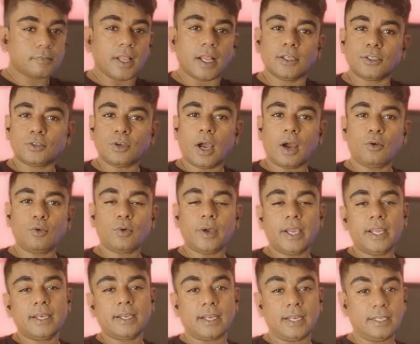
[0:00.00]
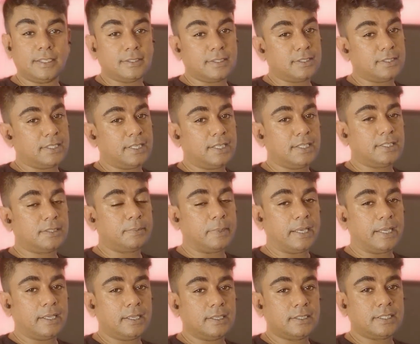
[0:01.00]
So how do I increase the sales
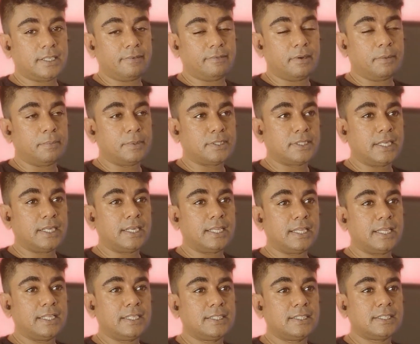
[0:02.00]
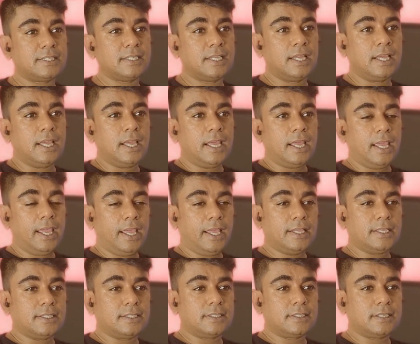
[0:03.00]
by 7%
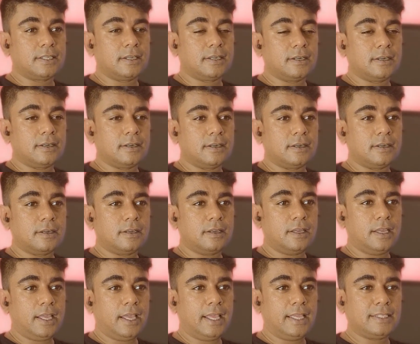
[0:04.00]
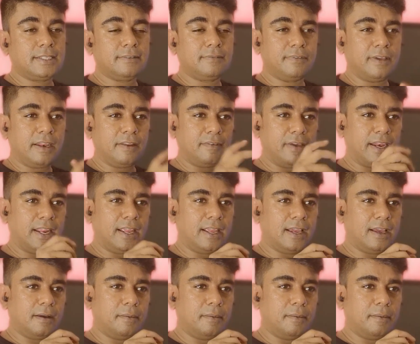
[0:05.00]
is a very